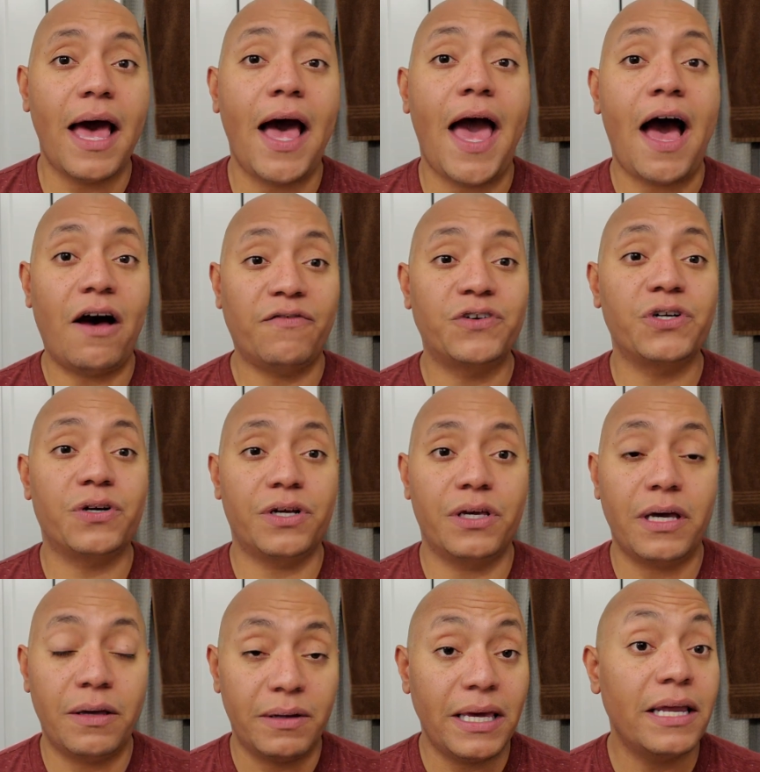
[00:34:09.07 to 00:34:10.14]

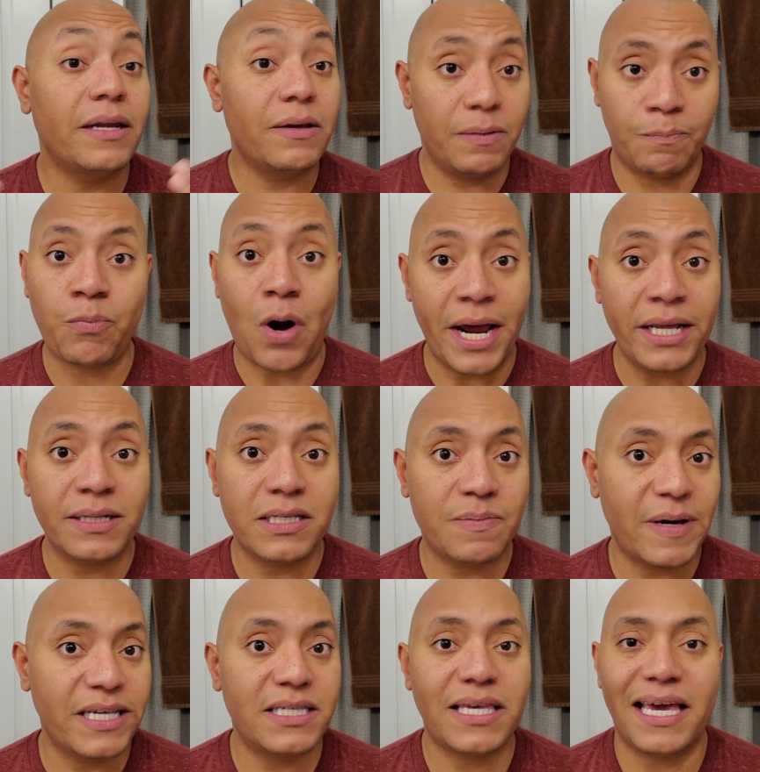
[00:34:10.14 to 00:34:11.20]
and it brightens
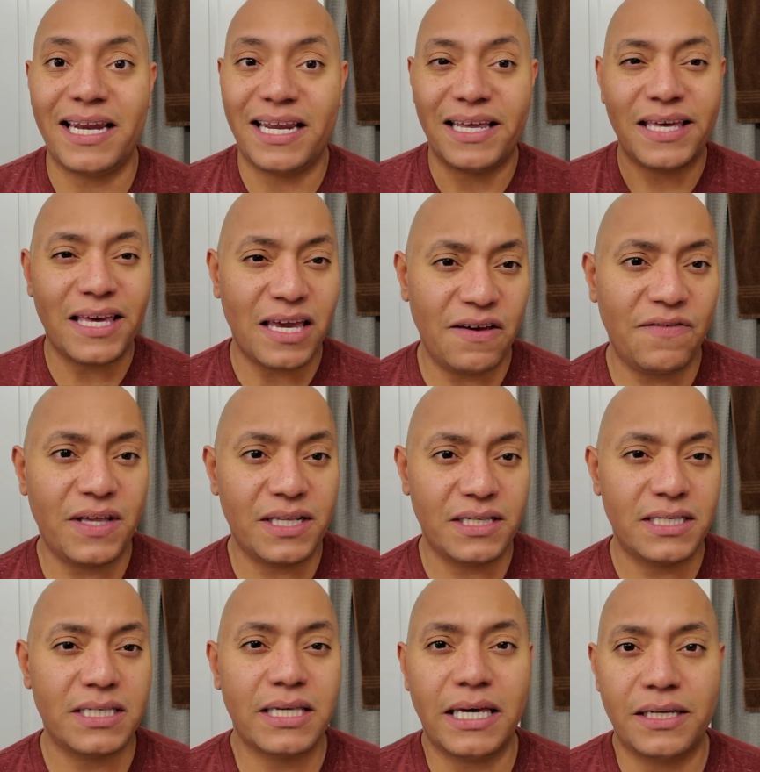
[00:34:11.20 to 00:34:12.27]
my skin, it evens
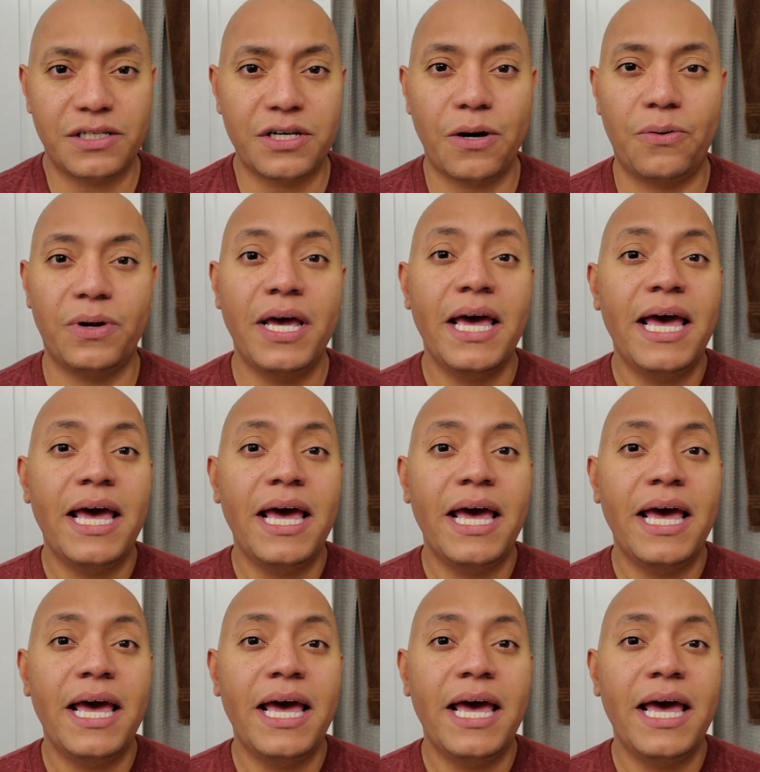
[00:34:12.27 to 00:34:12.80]
skin tone.